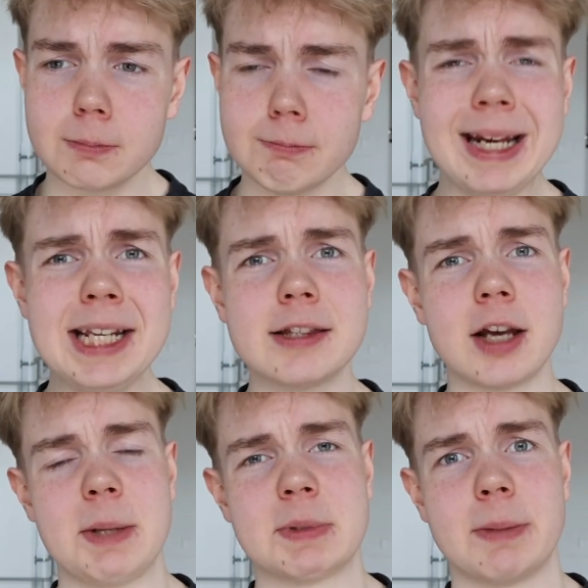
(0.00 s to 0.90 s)
many
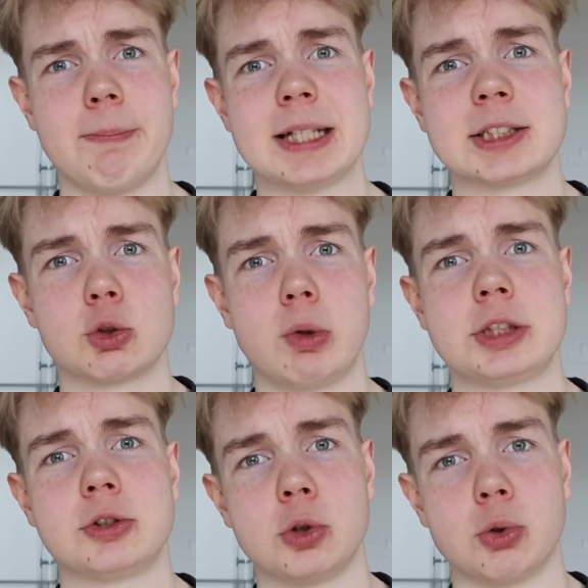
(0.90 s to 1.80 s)
times, the best
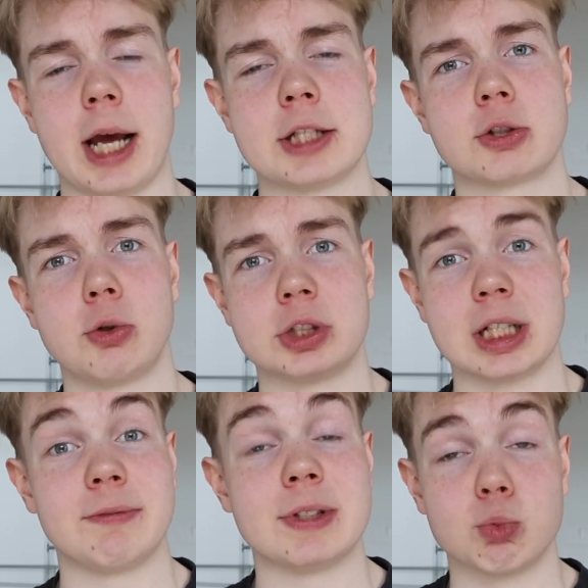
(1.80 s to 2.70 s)
question to ask
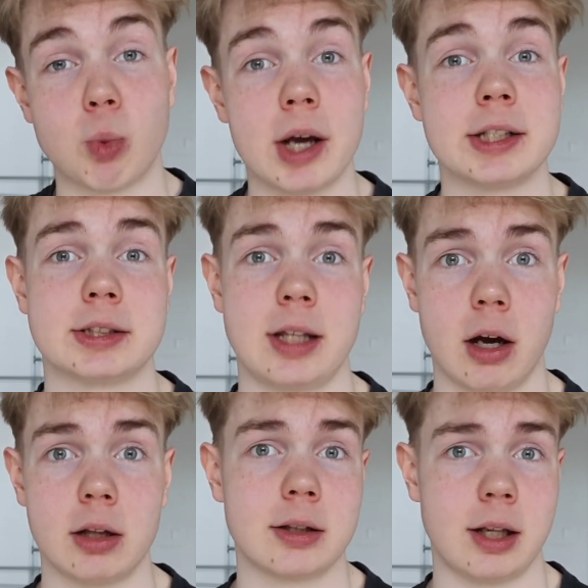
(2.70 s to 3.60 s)
yourself is, what is the
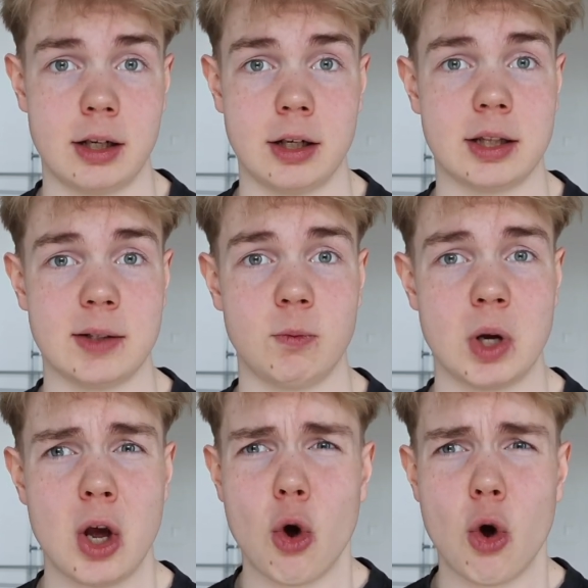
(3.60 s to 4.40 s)
alternative?